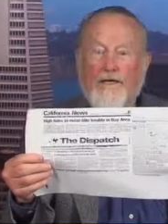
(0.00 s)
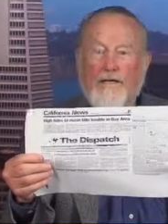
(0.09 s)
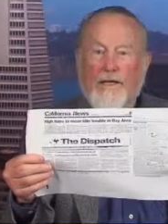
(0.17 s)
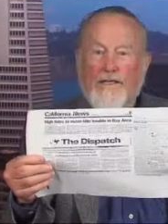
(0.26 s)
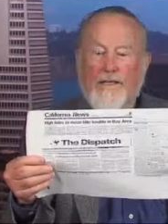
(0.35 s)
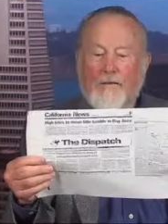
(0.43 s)

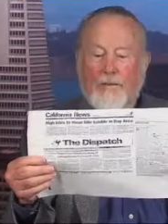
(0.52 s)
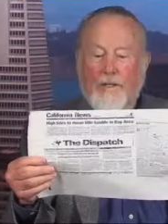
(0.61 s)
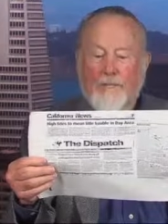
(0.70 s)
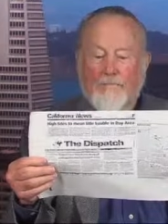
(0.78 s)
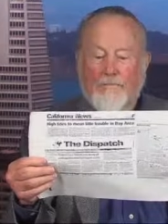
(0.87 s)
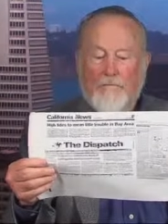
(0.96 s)
tides coming
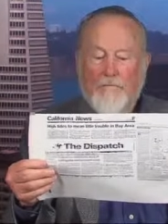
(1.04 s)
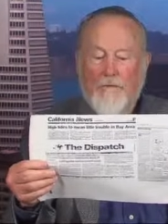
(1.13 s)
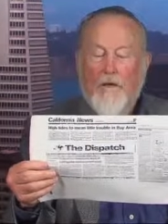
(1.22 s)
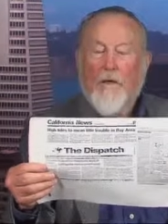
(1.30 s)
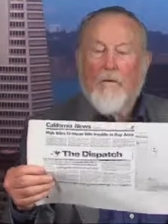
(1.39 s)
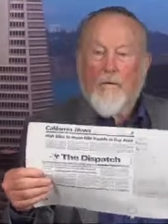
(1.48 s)
up.
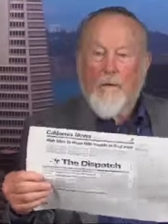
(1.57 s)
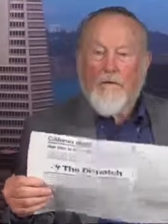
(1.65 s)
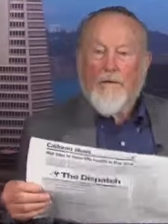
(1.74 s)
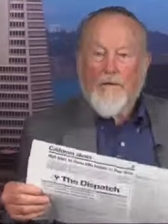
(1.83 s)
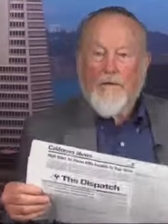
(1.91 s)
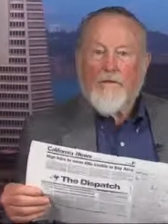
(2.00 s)
Well, I
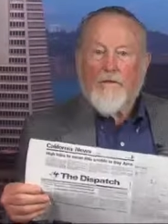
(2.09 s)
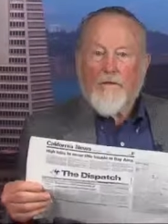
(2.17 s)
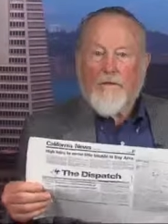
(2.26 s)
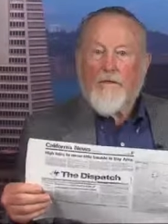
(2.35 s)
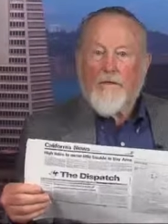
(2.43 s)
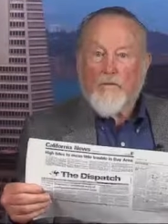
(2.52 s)
think there's
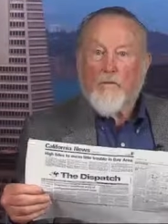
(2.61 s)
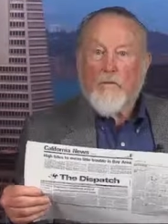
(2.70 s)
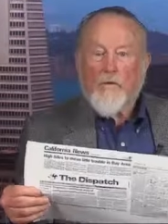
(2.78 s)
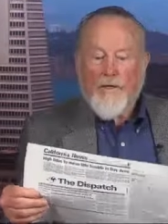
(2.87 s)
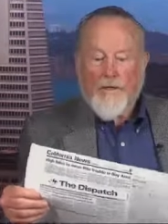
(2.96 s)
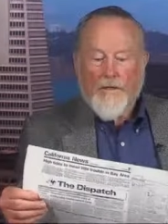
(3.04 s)
there's
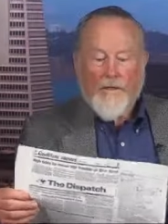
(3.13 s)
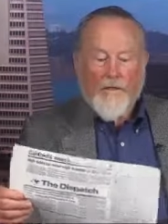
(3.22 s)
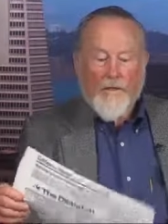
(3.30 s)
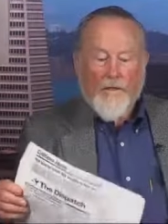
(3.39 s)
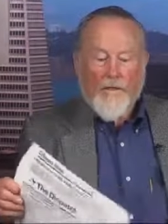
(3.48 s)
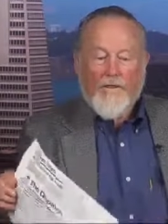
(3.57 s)
worry
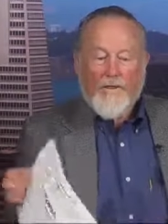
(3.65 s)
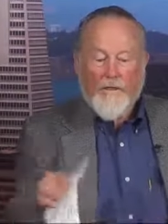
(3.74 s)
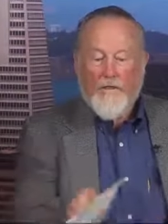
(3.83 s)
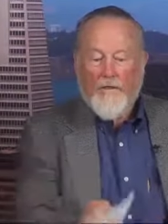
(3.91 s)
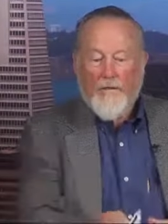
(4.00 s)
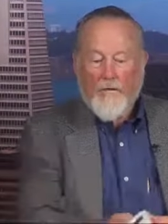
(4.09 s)
uh, here
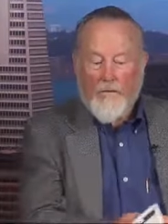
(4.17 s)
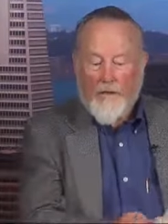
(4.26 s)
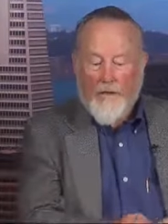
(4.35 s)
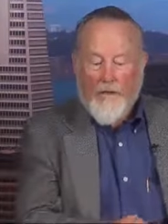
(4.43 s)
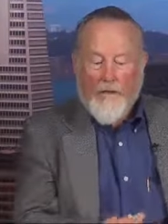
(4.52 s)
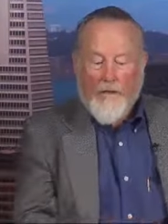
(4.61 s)
too.
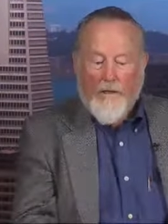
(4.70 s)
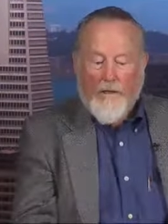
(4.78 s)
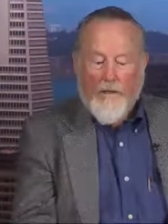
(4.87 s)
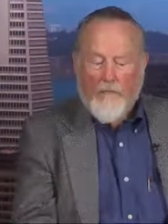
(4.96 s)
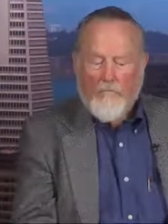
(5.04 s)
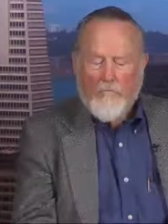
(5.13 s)
All right, so um, so let um,